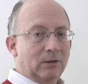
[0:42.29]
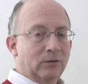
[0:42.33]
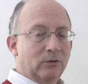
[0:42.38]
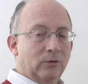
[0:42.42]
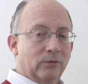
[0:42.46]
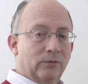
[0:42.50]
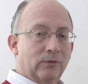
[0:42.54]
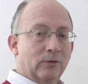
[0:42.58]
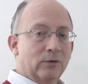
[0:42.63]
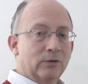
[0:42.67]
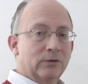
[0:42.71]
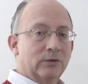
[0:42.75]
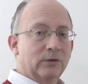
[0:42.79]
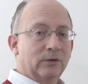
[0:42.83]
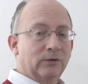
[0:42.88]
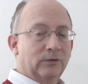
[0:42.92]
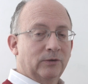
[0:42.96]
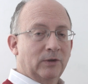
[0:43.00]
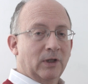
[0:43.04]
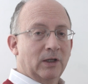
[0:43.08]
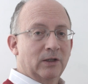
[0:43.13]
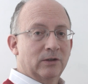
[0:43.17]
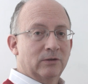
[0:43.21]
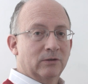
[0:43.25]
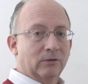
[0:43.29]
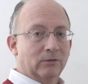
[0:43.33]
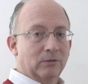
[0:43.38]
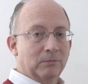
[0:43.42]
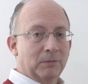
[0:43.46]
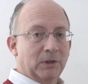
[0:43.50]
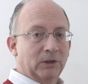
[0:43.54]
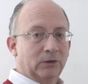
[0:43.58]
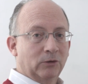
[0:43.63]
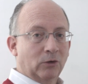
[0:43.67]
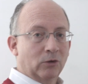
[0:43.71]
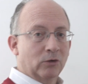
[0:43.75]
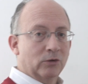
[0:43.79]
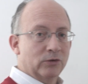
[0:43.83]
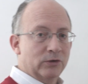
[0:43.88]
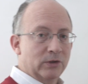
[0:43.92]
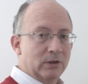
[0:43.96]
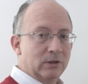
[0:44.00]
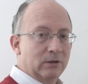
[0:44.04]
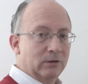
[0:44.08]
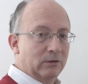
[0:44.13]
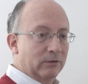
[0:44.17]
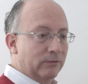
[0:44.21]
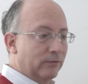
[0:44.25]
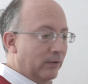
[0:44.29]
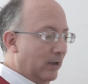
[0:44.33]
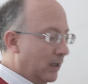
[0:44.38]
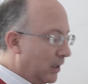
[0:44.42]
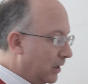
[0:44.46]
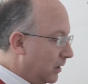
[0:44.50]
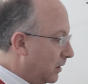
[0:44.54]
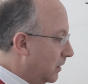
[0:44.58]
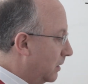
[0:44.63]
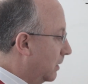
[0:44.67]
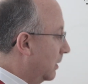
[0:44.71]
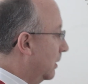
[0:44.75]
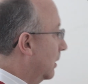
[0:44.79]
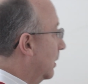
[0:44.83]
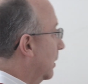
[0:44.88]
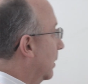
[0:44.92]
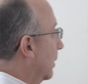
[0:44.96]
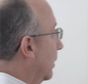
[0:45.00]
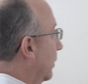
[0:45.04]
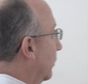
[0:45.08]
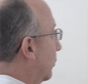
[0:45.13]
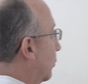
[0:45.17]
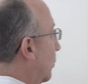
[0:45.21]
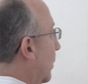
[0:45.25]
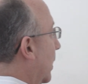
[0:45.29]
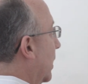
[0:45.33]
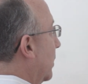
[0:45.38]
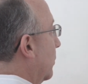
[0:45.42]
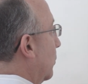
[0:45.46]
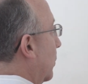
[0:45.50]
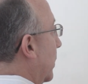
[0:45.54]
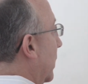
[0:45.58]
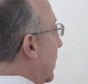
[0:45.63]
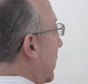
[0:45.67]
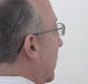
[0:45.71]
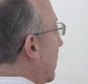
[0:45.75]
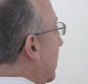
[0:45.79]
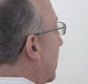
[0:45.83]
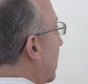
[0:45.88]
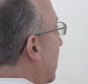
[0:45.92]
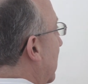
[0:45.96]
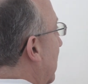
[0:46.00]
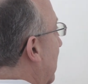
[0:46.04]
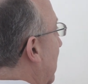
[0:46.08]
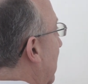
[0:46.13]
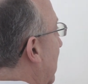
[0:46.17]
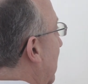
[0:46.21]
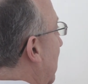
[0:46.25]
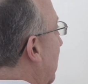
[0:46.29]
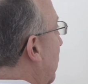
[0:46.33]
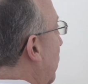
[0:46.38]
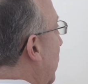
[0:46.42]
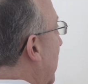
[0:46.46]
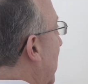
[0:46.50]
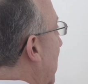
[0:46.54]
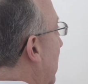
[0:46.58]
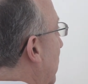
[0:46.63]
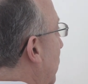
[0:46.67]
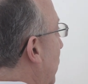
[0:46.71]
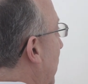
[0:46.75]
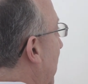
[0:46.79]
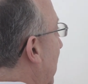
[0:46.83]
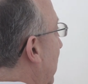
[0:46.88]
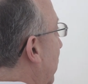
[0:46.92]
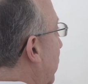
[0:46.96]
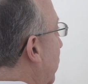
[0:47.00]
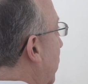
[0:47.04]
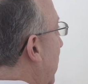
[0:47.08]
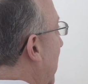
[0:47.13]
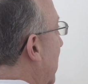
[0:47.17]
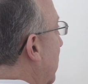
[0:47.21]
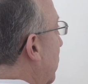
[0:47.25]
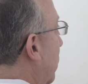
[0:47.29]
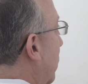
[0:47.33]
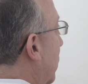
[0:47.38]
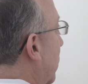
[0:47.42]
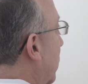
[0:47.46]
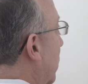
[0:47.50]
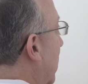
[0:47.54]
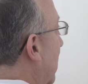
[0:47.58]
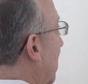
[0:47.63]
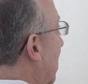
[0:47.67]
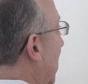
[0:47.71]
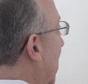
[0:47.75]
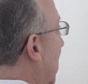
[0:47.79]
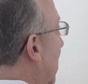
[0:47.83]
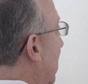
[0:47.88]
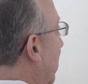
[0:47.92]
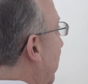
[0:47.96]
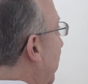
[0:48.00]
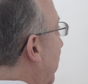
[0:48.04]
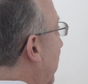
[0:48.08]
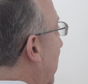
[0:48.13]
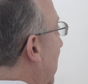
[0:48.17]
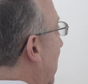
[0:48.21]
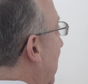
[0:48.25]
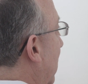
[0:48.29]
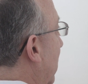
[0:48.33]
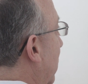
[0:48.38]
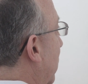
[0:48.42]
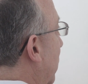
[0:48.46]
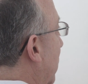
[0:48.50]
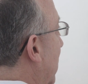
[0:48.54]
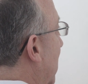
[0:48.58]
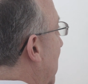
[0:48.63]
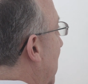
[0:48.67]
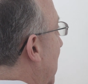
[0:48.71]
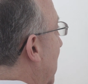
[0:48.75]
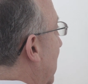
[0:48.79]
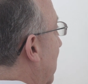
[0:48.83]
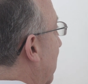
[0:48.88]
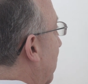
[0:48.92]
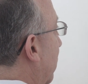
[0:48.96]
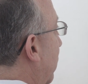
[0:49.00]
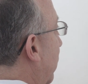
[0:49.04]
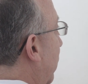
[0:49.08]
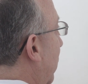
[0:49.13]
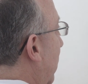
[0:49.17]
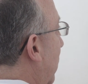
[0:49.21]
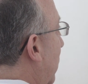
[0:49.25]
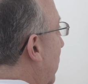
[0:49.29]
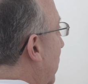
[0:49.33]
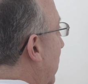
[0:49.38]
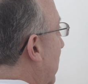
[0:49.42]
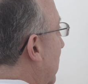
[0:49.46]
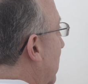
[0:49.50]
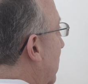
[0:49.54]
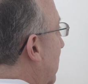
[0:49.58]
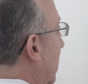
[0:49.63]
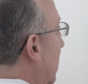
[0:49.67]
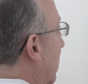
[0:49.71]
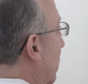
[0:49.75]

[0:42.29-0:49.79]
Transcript: The first stage of the methodology, Define, is one where we will try to determine the need for